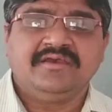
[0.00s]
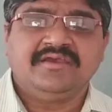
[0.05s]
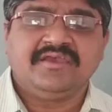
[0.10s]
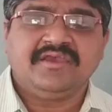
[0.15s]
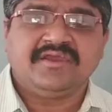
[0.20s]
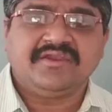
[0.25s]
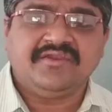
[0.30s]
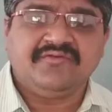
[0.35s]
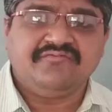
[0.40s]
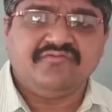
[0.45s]

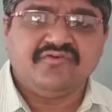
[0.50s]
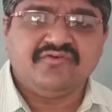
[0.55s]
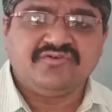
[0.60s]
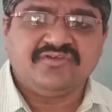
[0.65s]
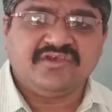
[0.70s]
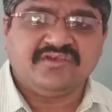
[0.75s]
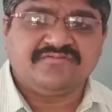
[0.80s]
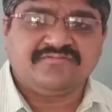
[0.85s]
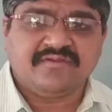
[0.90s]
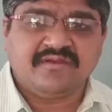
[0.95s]
here
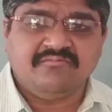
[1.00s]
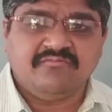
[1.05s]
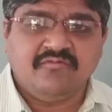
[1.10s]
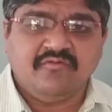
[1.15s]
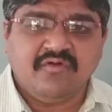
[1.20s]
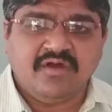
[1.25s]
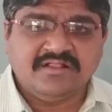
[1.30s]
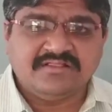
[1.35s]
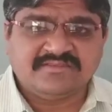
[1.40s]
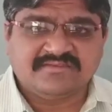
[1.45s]
diffuses from
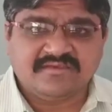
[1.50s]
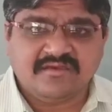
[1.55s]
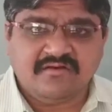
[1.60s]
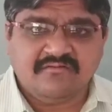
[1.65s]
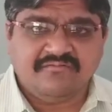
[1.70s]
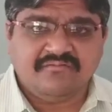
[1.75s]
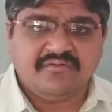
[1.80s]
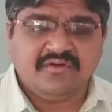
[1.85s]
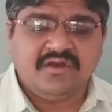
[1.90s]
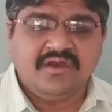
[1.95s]
walls
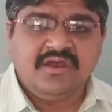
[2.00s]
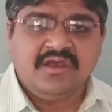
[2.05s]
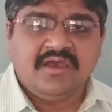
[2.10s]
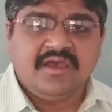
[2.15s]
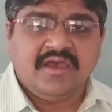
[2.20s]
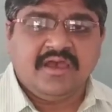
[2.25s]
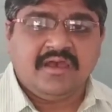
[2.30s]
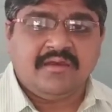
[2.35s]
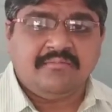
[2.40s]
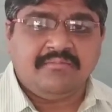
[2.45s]
of
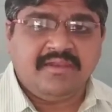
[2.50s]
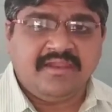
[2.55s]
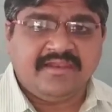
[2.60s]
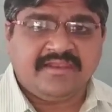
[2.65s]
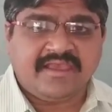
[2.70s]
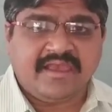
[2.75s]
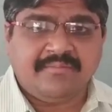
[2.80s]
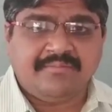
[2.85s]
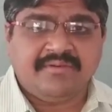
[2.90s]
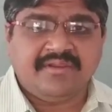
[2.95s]

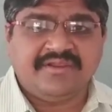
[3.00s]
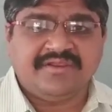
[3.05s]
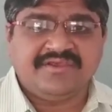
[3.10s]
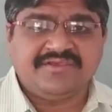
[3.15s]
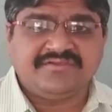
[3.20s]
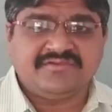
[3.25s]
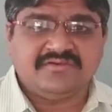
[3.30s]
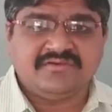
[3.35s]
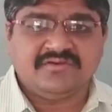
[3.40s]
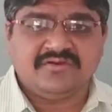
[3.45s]
blood
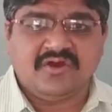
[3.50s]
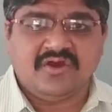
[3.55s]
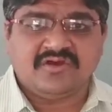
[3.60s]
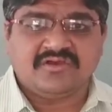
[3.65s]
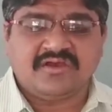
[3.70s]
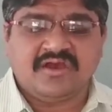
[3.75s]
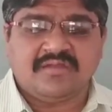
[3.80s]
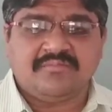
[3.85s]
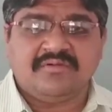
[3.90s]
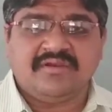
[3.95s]
capillaries,
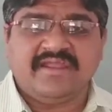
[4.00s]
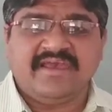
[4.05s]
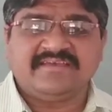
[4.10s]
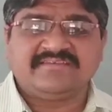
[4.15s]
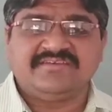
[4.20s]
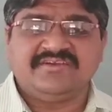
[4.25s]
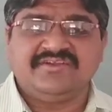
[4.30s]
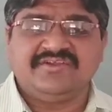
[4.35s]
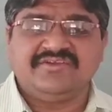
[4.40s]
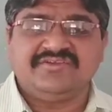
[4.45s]
carbon
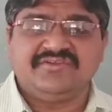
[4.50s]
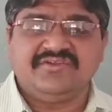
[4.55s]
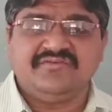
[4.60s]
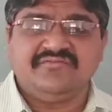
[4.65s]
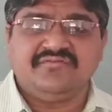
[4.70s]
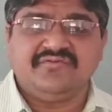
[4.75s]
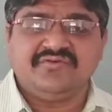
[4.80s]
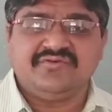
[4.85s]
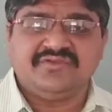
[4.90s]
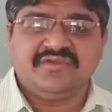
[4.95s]
dioxide is
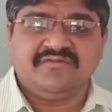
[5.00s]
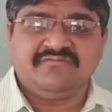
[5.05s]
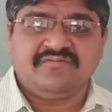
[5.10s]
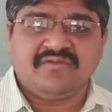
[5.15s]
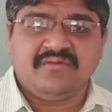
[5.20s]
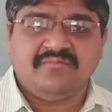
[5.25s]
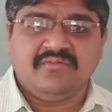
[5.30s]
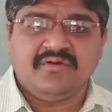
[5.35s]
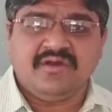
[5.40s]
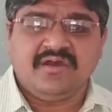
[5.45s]
diffusing
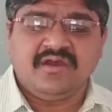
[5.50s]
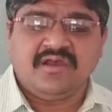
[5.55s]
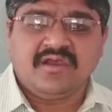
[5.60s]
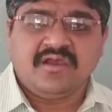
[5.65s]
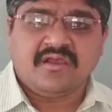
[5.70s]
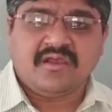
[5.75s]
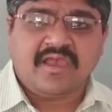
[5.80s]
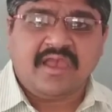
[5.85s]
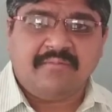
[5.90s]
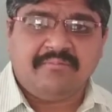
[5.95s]
from
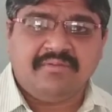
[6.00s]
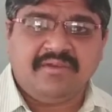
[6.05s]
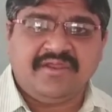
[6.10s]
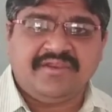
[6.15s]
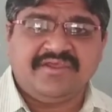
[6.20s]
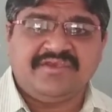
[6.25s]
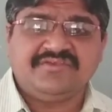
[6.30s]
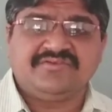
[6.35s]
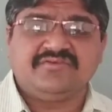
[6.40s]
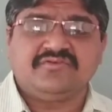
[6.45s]

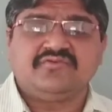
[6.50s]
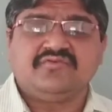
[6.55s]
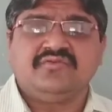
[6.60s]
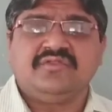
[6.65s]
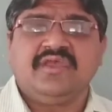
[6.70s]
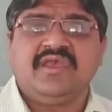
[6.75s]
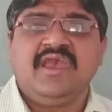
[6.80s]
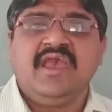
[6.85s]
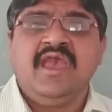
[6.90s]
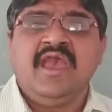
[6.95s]
capillaries to
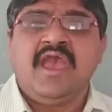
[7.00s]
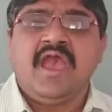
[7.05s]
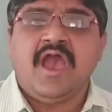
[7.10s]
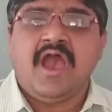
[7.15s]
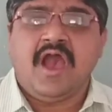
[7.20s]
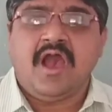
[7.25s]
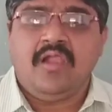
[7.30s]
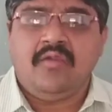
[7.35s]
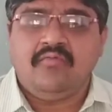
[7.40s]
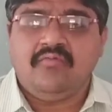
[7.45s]

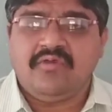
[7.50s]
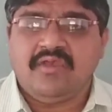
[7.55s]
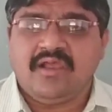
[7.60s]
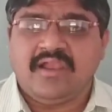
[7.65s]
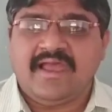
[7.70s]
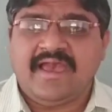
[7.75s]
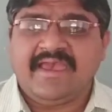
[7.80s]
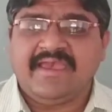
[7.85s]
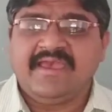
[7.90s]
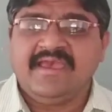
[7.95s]
the
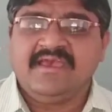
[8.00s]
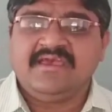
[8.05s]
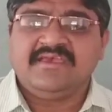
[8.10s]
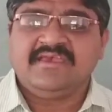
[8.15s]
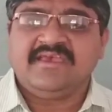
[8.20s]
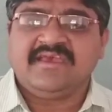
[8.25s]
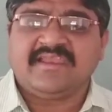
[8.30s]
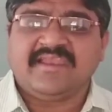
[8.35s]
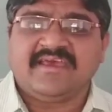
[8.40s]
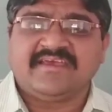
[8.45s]
alveoli.
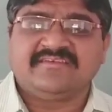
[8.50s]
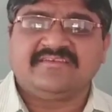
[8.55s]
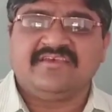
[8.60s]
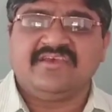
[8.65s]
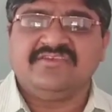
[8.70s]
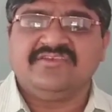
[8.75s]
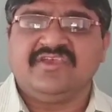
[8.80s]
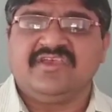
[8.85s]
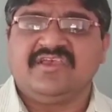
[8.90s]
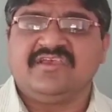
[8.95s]
Here
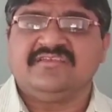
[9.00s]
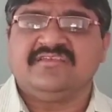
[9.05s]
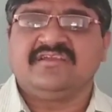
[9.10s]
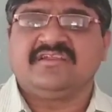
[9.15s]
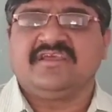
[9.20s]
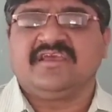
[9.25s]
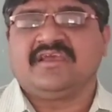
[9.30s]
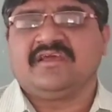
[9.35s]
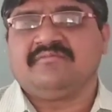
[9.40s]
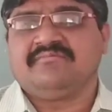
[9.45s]
exchanging is
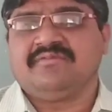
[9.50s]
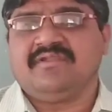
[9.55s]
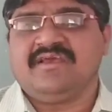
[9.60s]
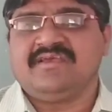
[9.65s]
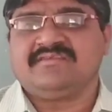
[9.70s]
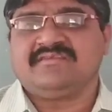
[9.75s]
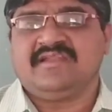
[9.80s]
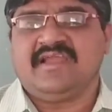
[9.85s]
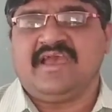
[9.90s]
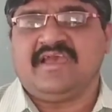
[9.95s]
taken
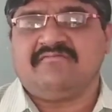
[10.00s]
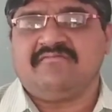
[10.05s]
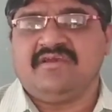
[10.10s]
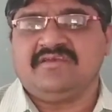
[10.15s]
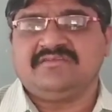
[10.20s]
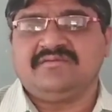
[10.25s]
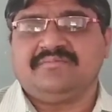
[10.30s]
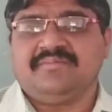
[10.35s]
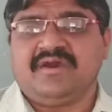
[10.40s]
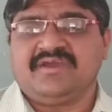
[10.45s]
place.
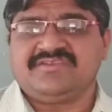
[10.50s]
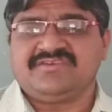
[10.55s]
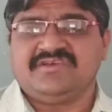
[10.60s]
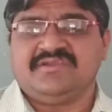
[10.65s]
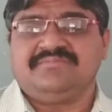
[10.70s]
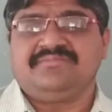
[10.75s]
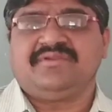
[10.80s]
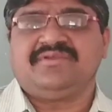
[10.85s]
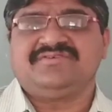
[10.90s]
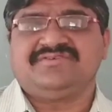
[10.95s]
Likewise, the
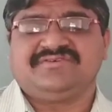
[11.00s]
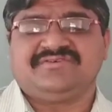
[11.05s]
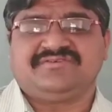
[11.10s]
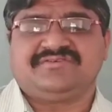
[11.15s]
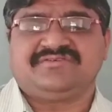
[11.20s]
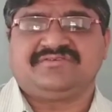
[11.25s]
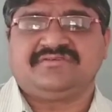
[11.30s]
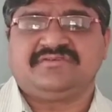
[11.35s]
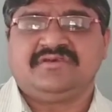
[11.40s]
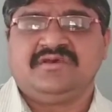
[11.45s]
partial
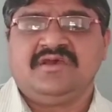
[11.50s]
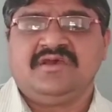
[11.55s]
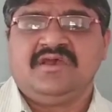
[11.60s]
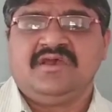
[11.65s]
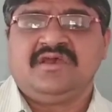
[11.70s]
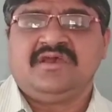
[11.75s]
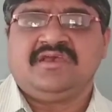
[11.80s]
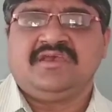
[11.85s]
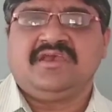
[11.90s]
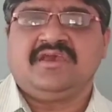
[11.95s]
pressures.
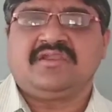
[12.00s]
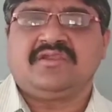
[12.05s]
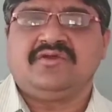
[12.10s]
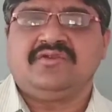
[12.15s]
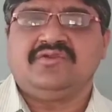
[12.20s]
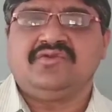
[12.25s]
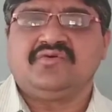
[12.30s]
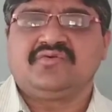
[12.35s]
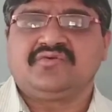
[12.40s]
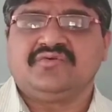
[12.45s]

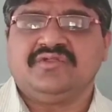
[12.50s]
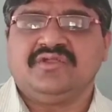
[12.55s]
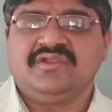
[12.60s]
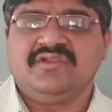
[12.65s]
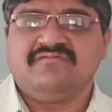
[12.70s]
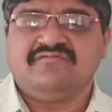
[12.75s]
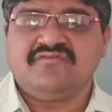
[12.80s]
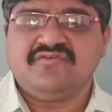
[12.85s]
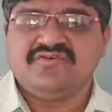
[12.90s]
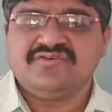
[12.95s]
Here due to the
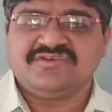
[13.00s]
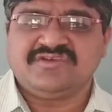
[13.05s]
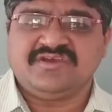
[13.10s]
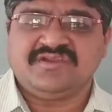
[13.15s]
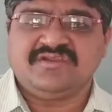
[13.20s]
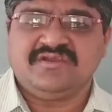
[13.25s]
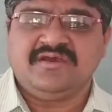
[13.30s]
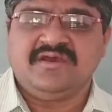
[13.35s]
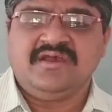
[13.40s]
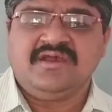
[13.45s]

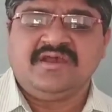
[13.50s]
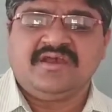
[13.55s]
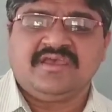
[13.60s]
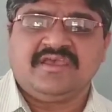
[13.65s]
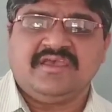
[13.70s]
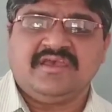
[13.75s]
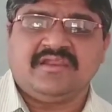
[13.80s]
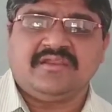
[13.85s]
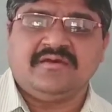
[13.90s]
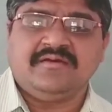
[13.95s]
diffusion,
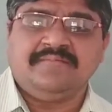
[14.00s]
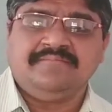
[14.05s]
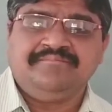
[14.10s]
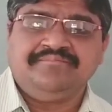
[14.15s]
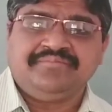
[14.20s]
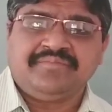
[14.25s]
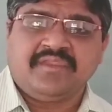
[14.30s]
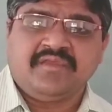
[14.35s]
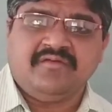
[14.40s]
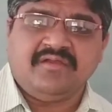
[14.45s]

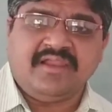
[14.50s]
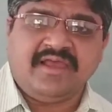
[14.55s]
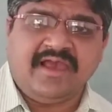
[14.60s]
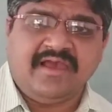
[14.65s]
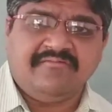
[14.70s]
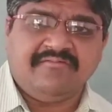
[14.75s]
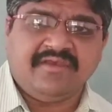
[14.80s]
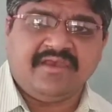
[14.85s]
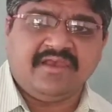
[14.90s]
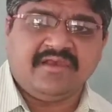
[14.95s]
here we will
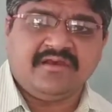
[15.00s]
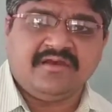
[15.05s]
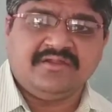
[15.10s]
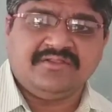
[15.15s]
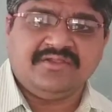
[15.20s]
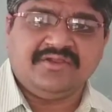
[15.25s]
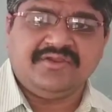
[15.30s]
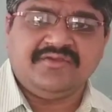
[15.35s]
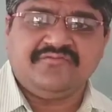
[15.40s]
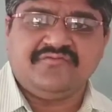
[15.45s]
having
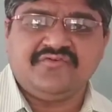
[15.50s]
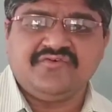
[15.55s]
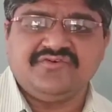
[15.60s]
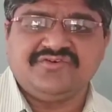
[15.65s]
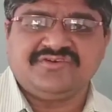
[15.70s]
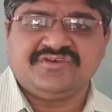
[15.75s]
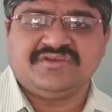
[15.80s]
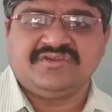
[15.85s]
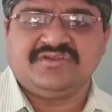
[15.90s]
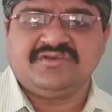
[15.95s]
the
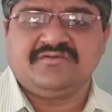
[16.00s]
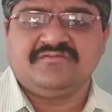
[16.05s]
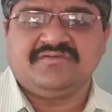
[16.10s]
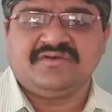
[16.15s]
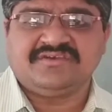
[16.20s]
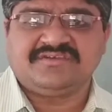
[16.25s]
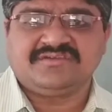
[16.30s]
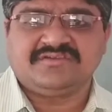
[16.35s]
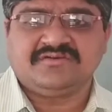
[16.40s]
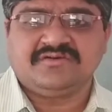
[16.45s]
diffusion
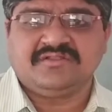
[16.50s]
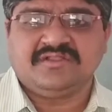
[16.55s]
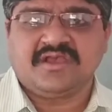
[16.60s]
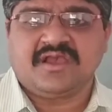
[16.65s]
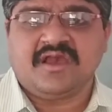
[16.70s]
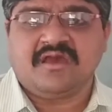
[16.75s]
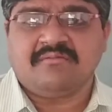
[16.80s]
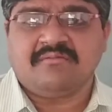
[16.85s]
first the